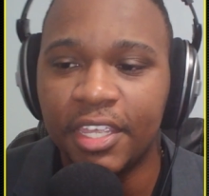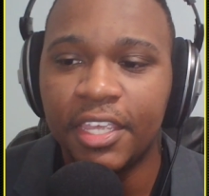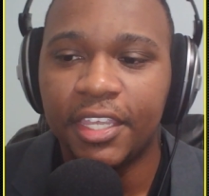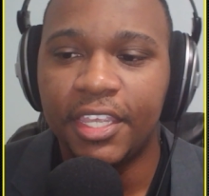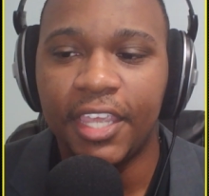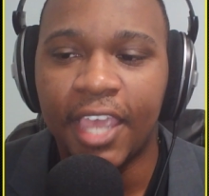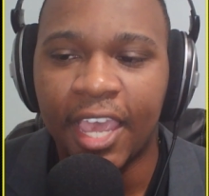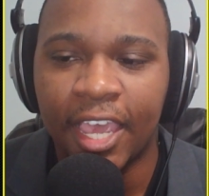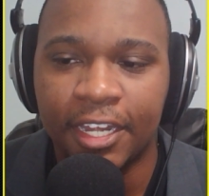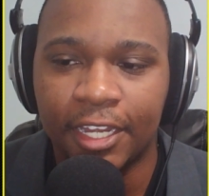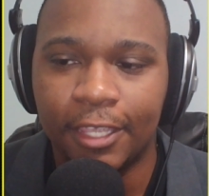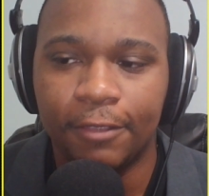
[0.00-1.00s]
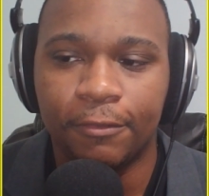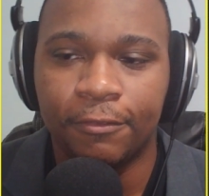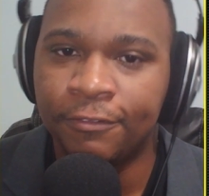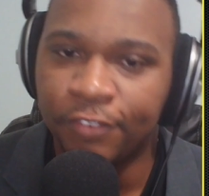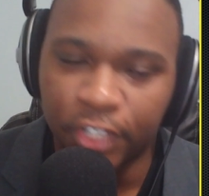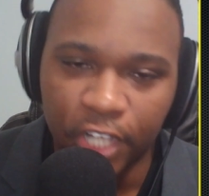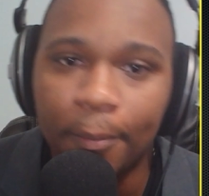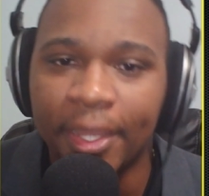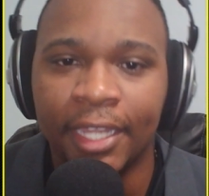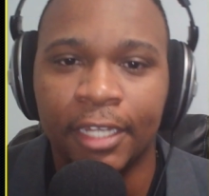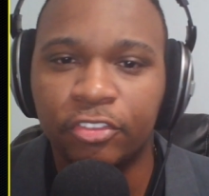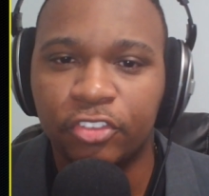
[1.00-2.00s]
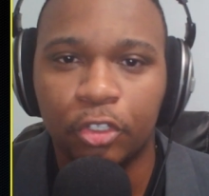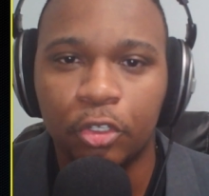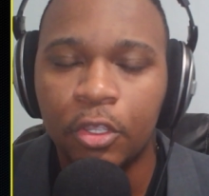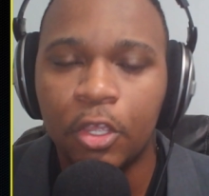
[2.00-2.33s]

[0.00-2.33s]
He had a flop answer